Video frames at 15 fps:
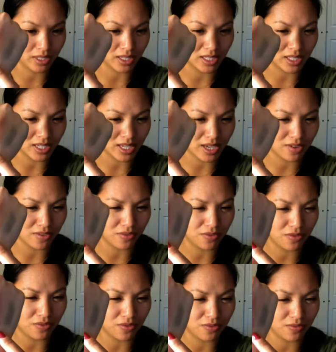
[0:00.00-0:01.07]
It's kind of,
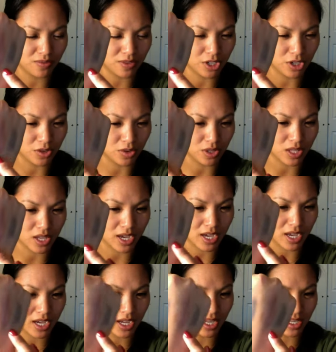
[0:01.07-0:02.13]
you know,
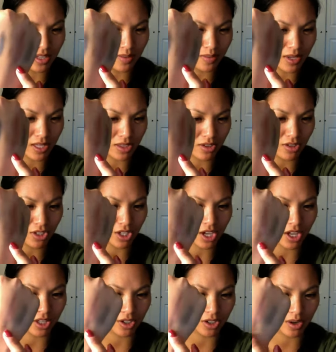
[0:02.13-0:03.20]
light. I mean, there's
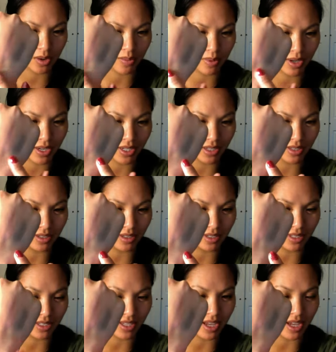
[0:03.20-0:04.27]
color, but
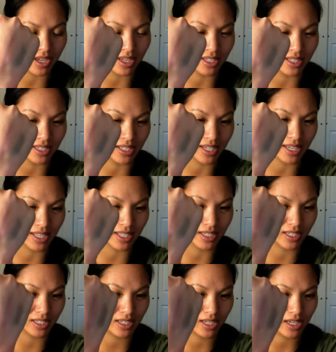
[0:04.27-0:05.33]
it's not as intense.
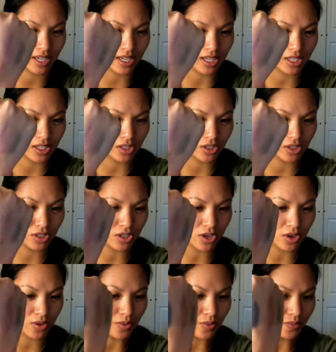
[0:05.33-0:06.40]

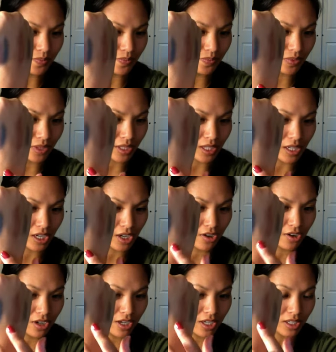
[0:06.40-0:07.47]
So here
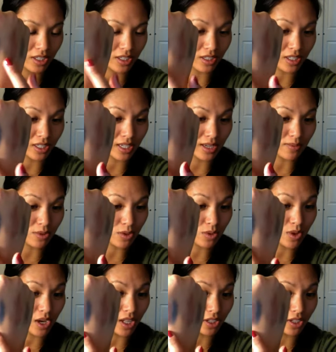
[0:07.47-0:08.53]
it is, same two
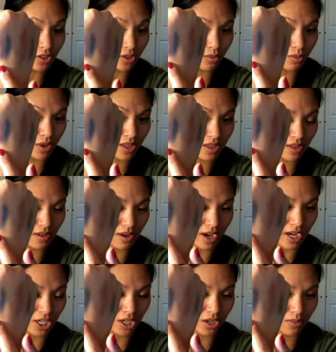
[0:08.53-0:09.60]
colors with the
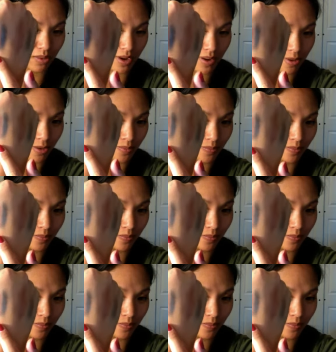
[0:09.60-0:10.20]
eyeshadow primer.